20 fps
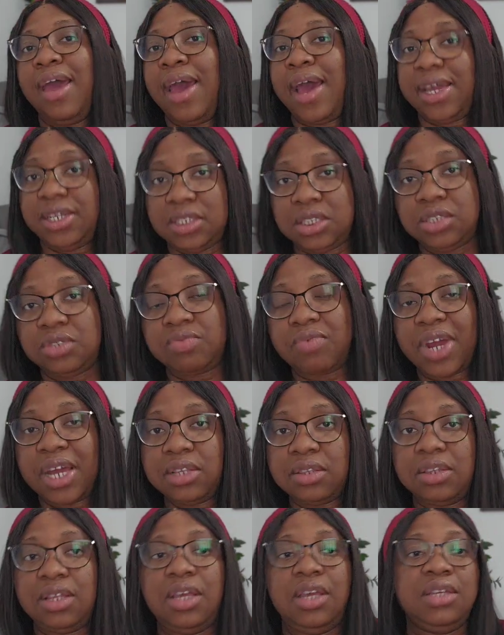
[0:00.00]
I did the
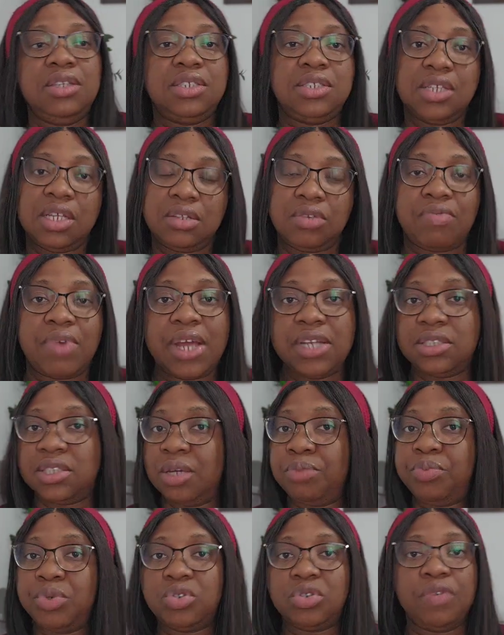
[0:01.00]
right thing, set the right
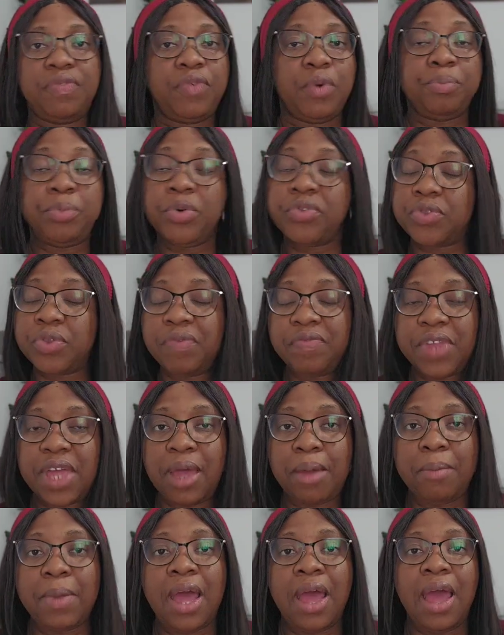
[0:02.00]
temperature for both of
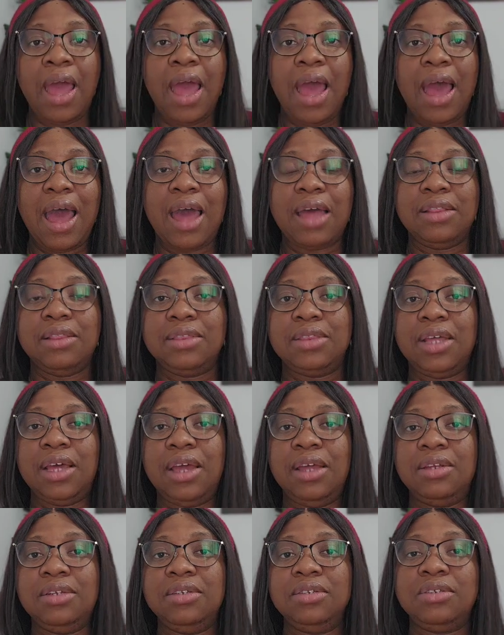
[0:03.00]
them, and
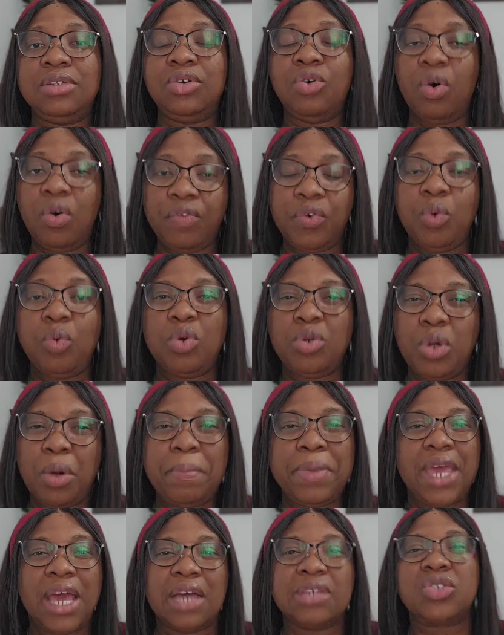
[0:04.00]
then the oven will
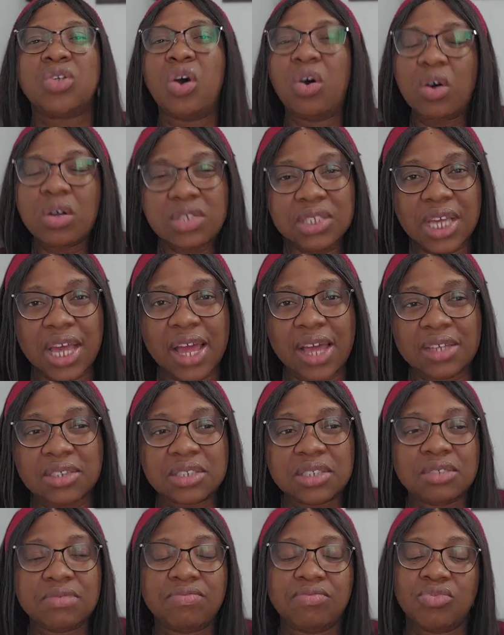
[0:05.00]
not be as hot
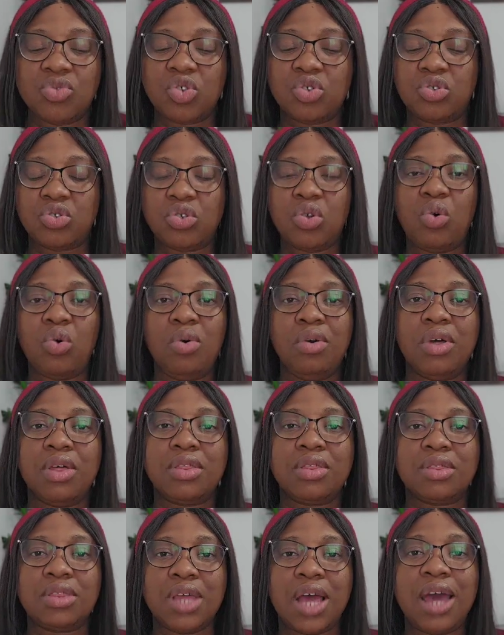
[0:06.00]
as. So
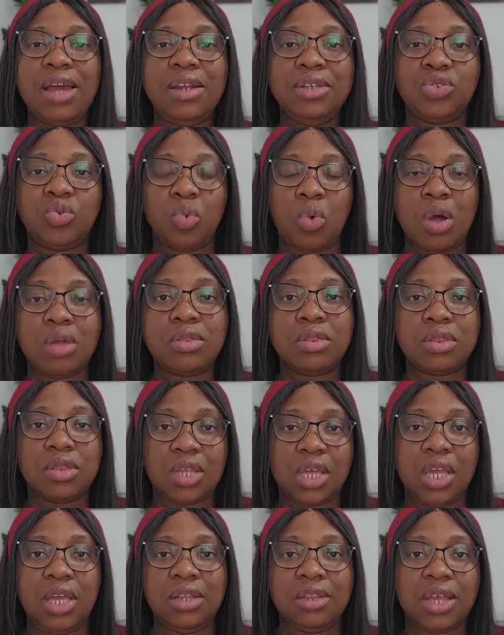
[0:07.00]
that is one
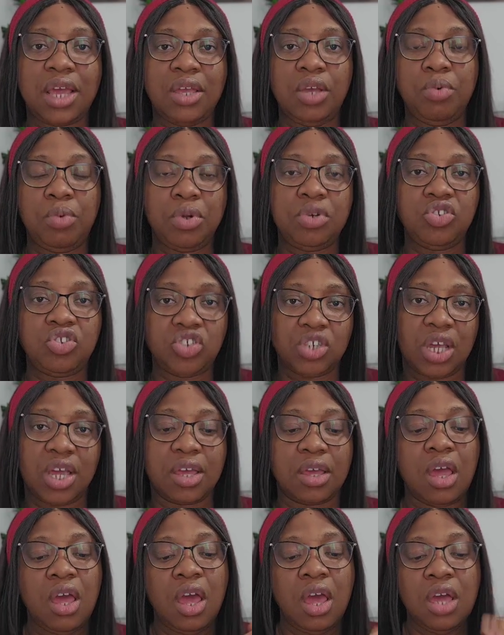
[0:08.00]
thing that you want to
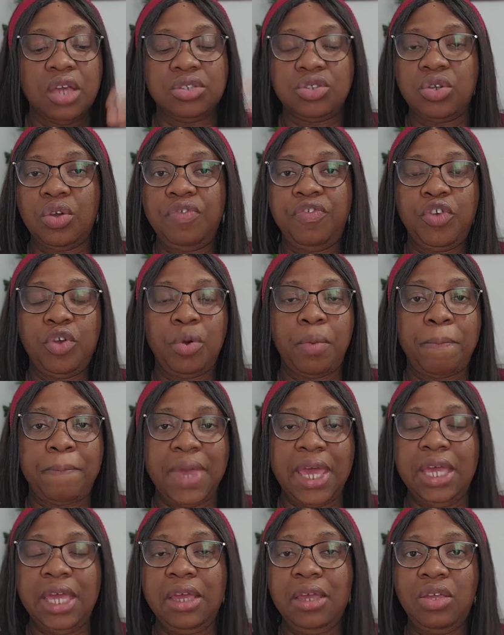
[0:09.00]
check. So if you're
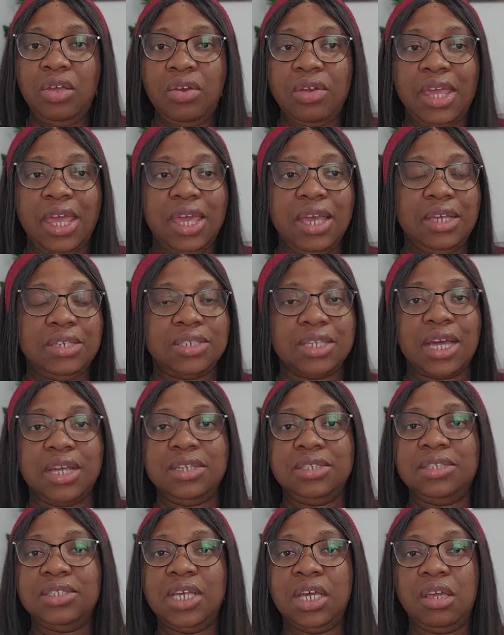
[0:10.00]
baking your cakes and
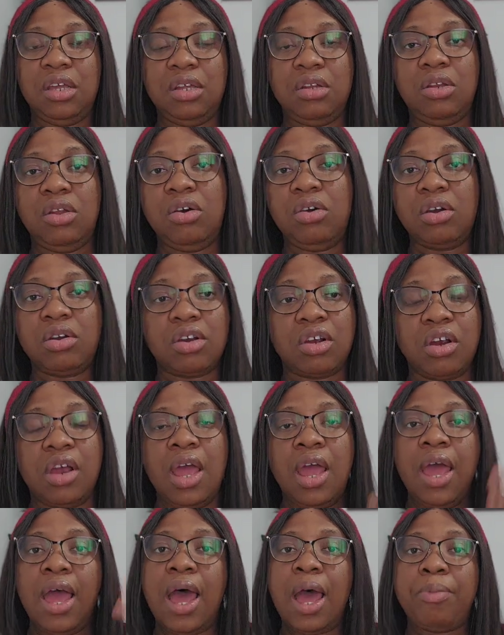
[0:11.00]
it's taking longer,
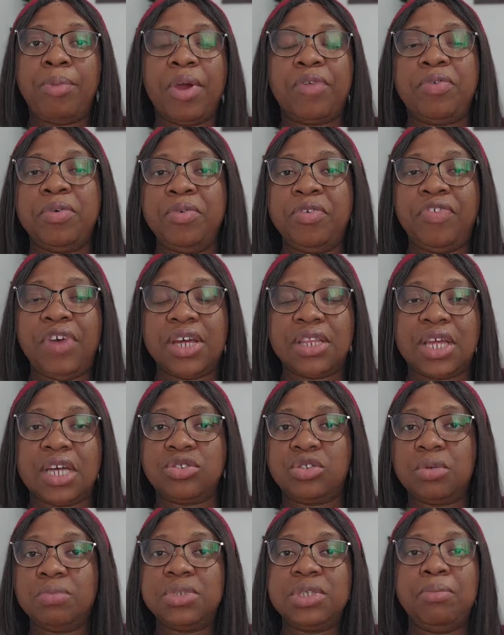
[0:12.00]
apart from the fact that
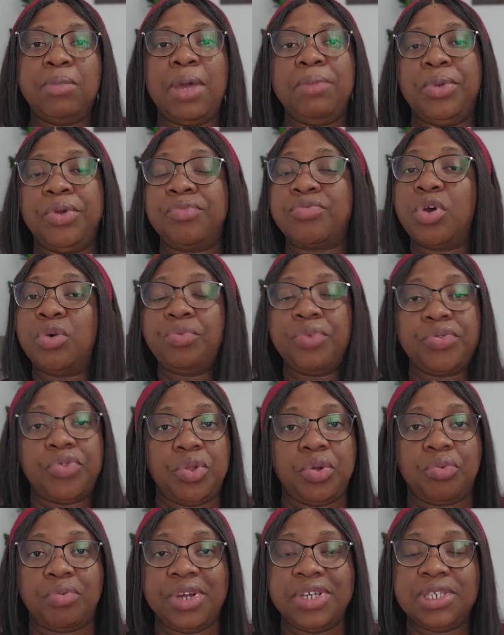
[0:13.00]
something might be wrong with
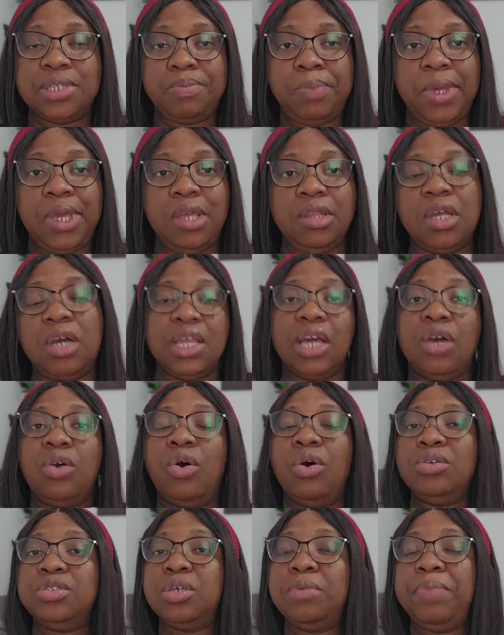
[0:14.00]
your recipe, there could
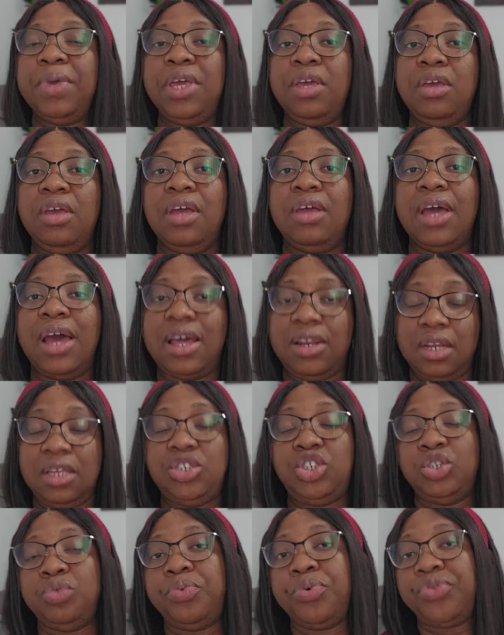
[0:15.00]
also be an
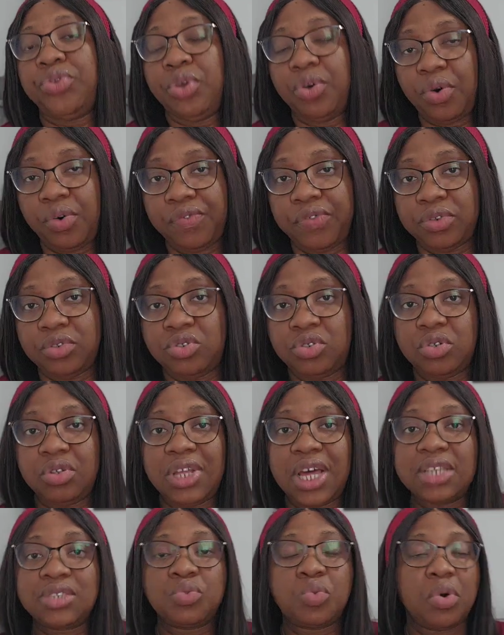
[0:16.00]
issue with your oven. So
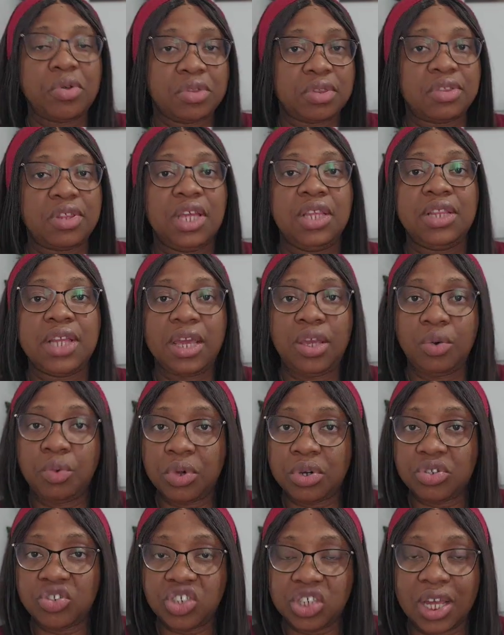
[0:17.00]
that's one thing that you
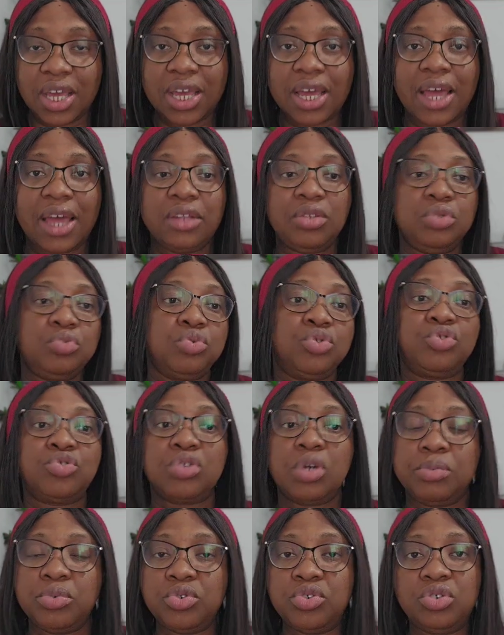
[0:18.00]
want to check and you will
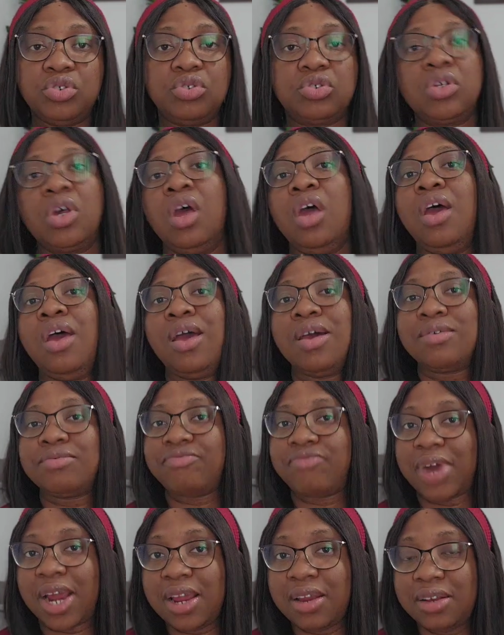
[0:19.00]
troubleshoot.
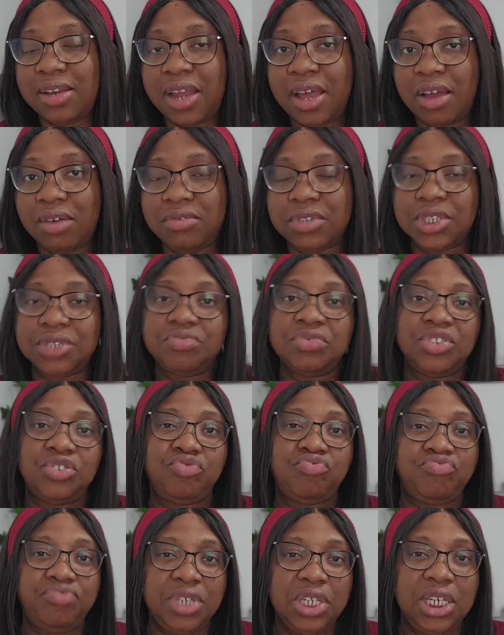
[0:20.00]
Right now, there is
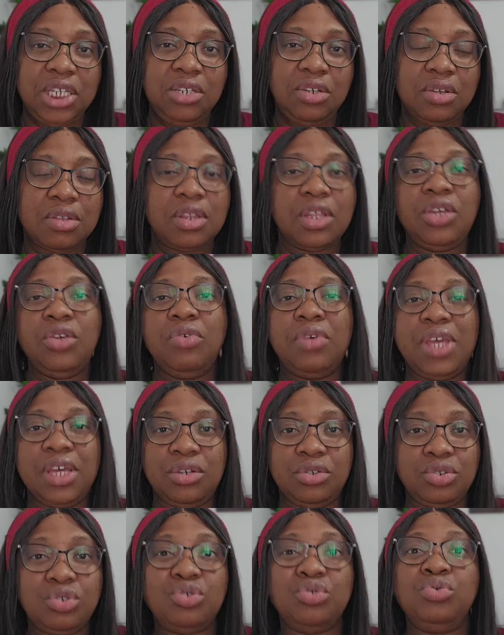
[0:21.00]
really nothing you
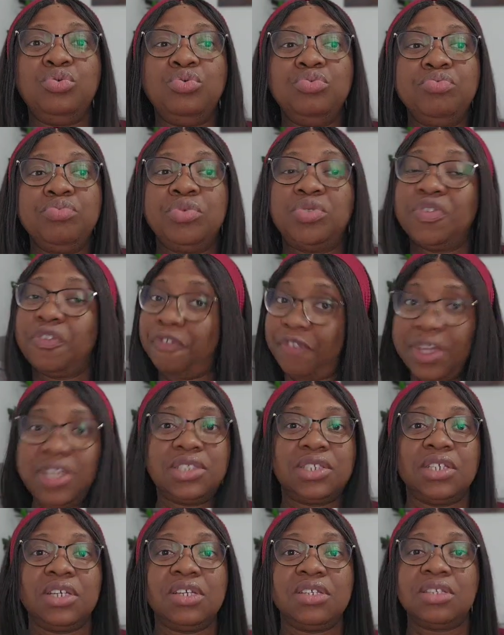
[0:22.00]
can do to
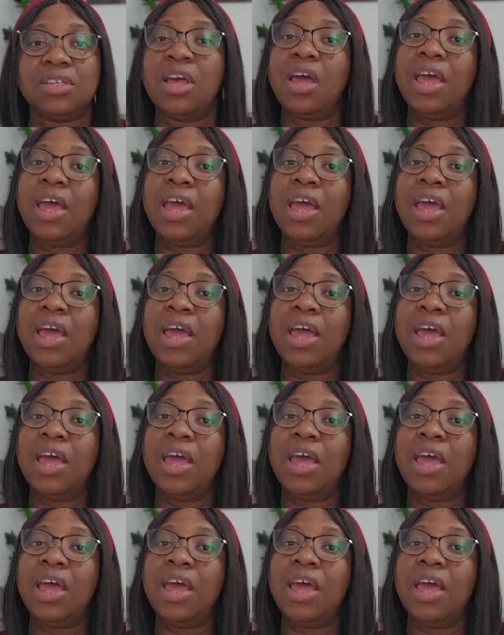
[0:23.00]
fix it